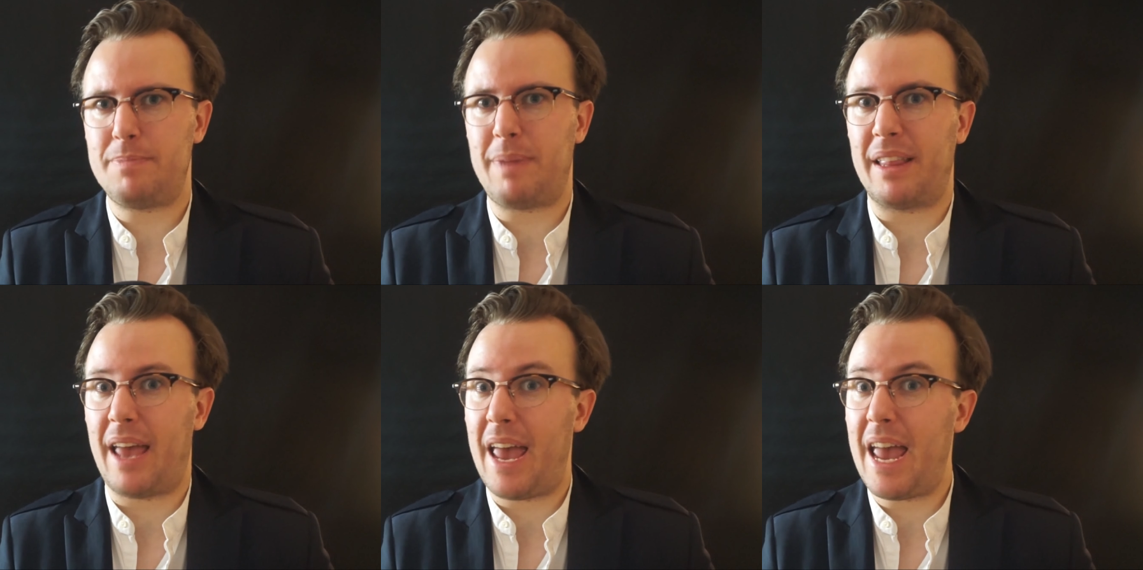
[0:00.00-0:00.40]

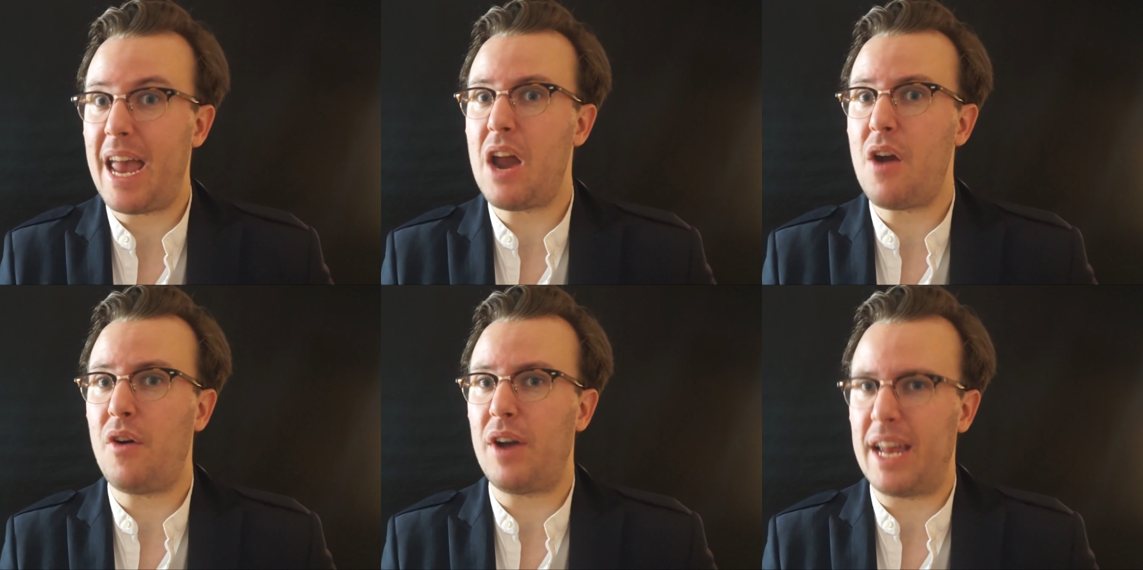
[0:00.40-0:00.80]
but
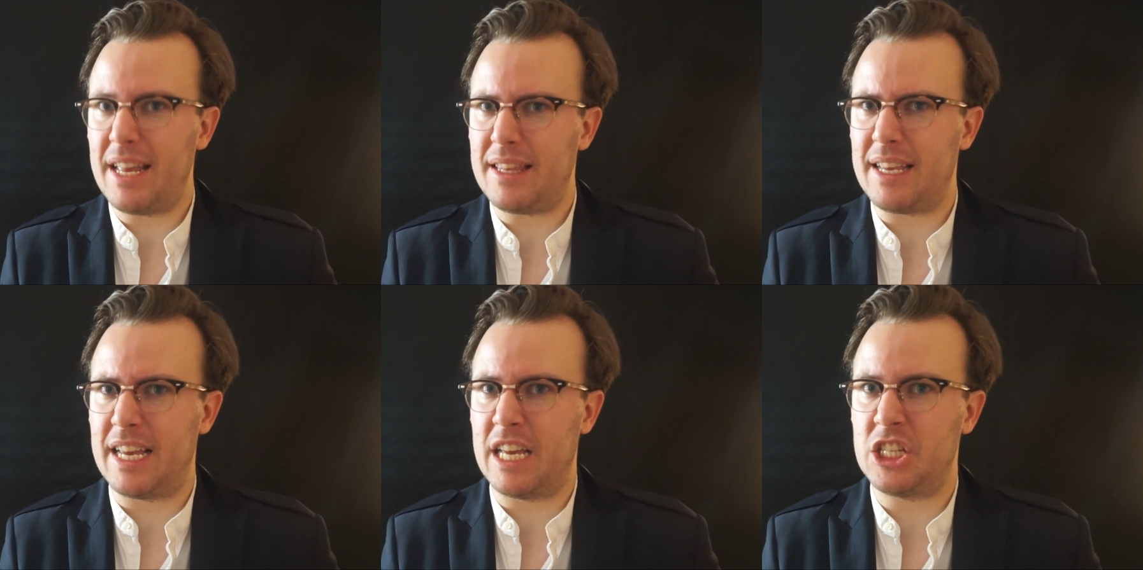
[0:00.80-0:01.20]
here
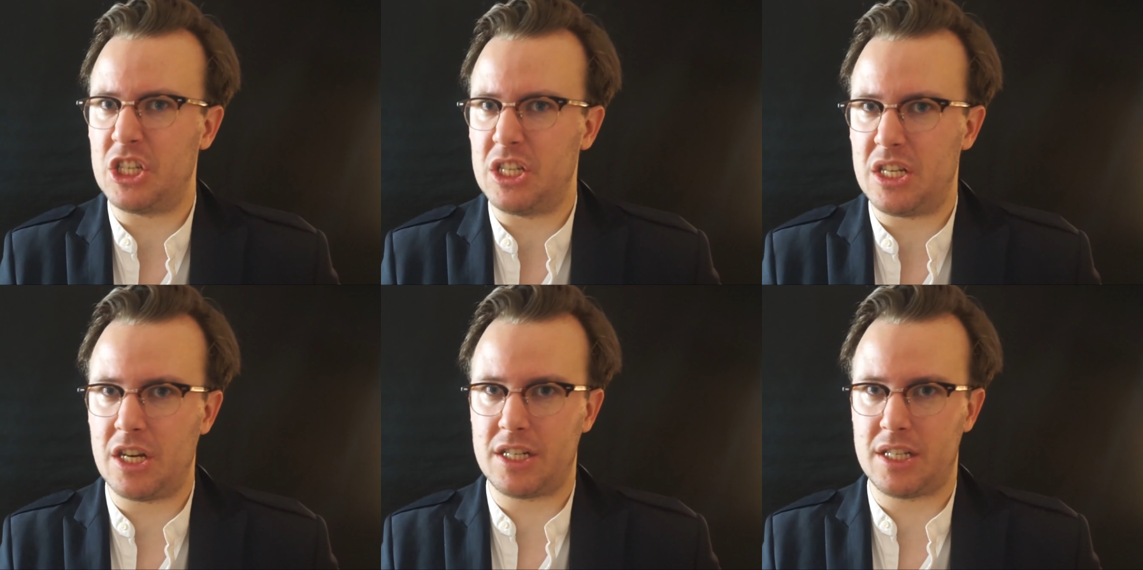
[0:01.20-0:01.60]
it is
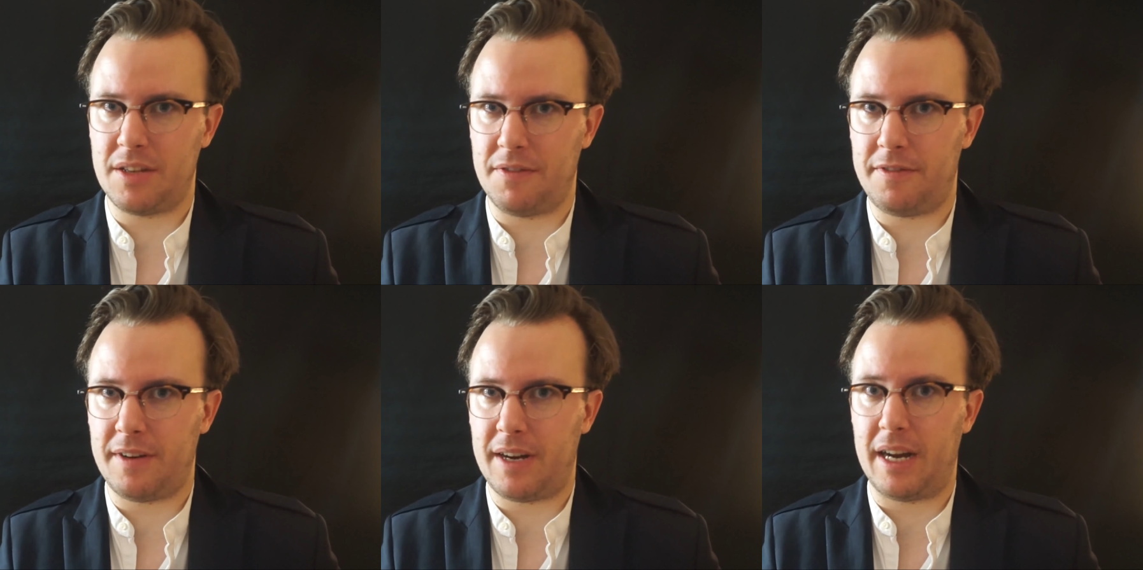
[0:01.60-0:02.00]

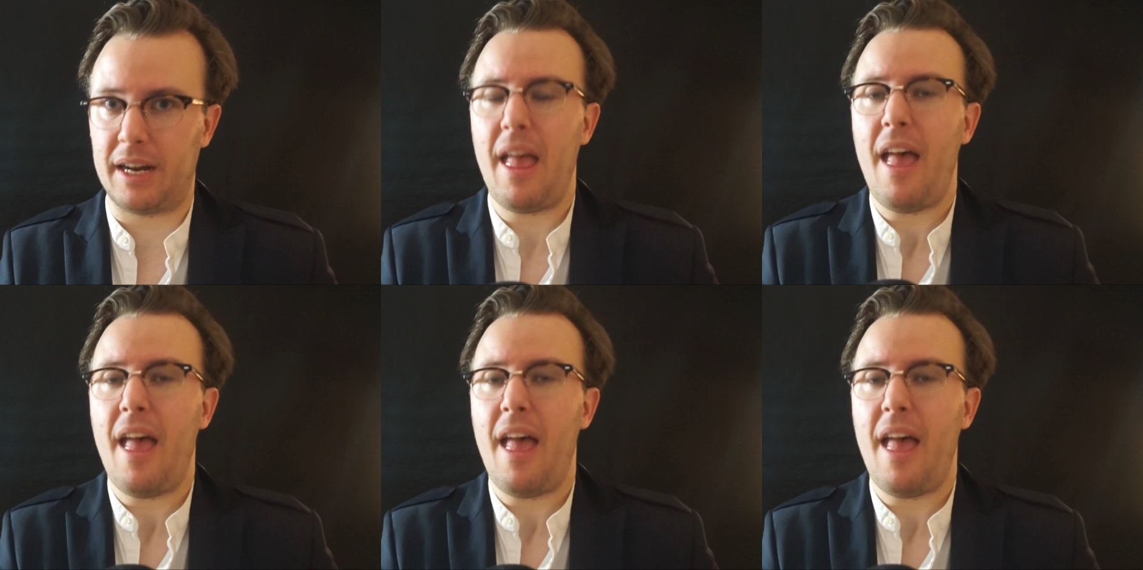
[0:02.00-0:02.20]
justified,